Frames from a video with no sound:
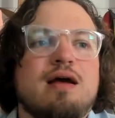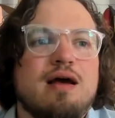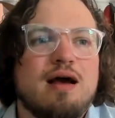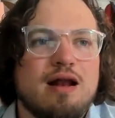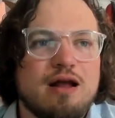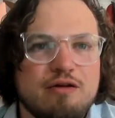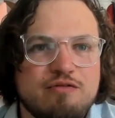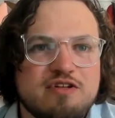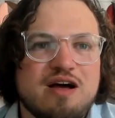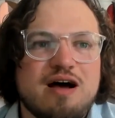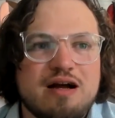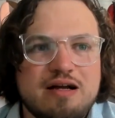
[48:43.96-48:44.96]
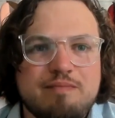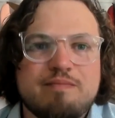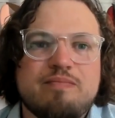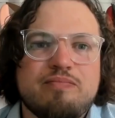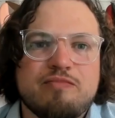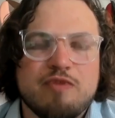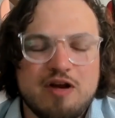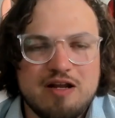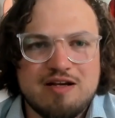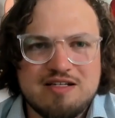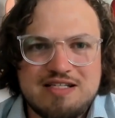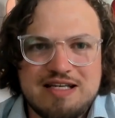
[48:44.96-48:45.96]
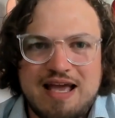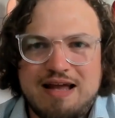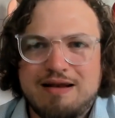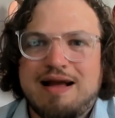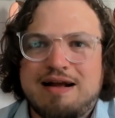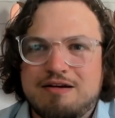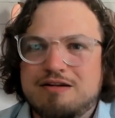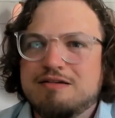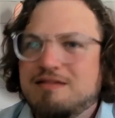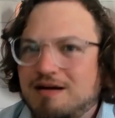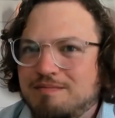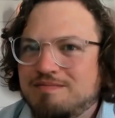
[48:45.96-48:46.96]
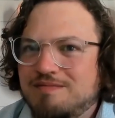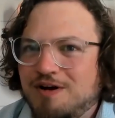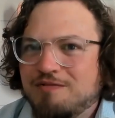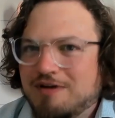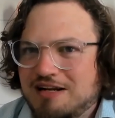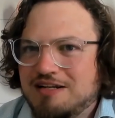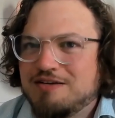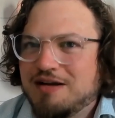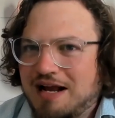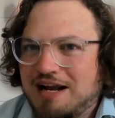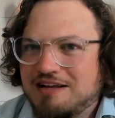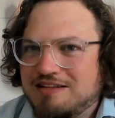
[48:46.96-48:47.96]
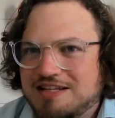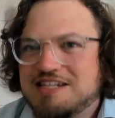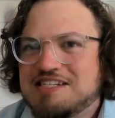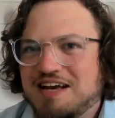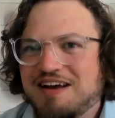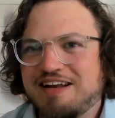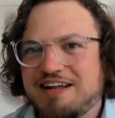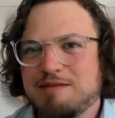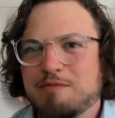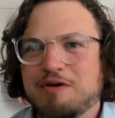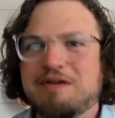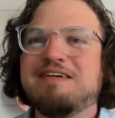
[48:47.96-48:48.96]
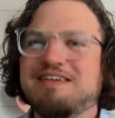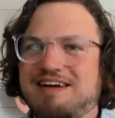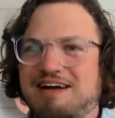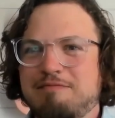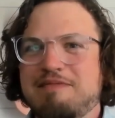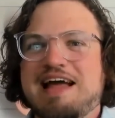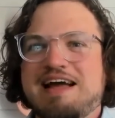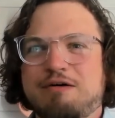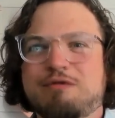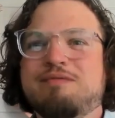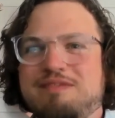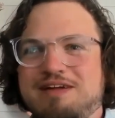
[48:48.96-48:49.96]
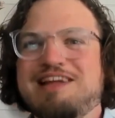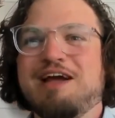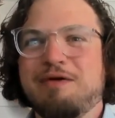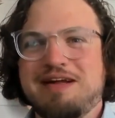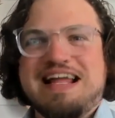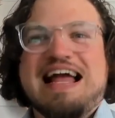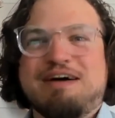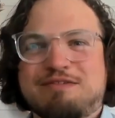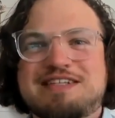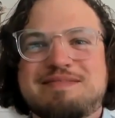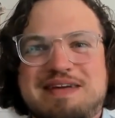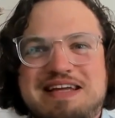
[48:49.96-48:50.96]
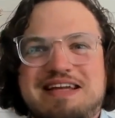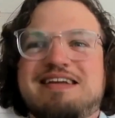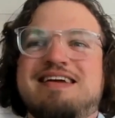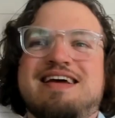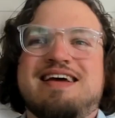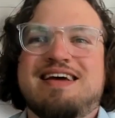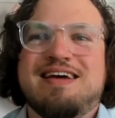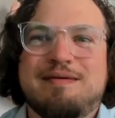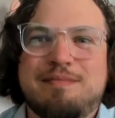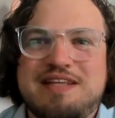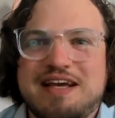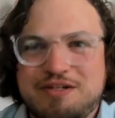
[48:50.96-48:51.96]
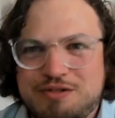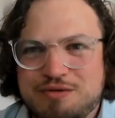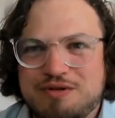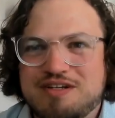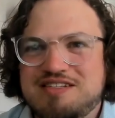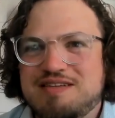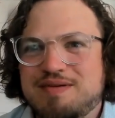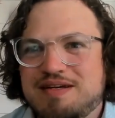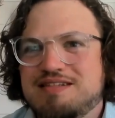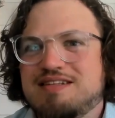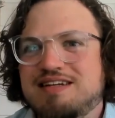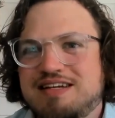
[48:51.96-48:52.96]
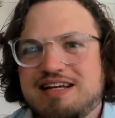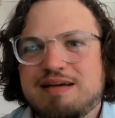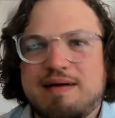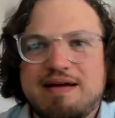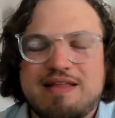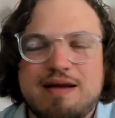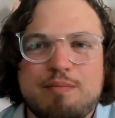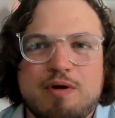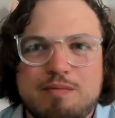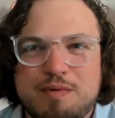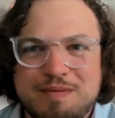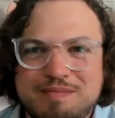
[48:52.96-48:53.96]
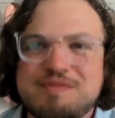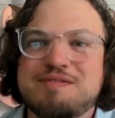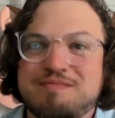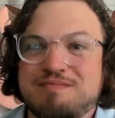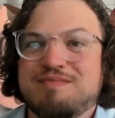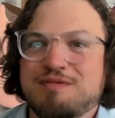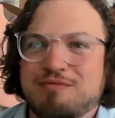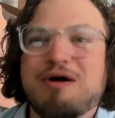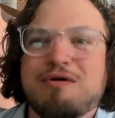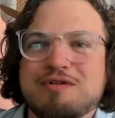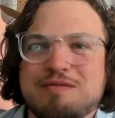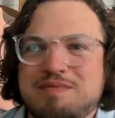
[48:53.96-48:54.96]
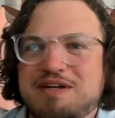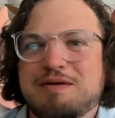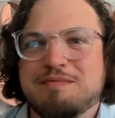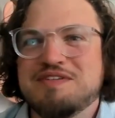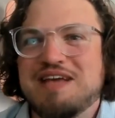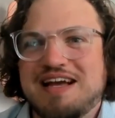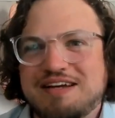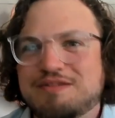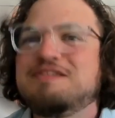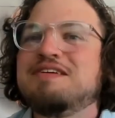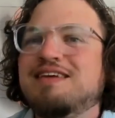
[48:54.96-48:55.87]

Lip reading: And over time, realized again, hang on, I'm not really doing any of the design anymore. I'm now going out to meet potential customers, learning about their problems. The role had become sales.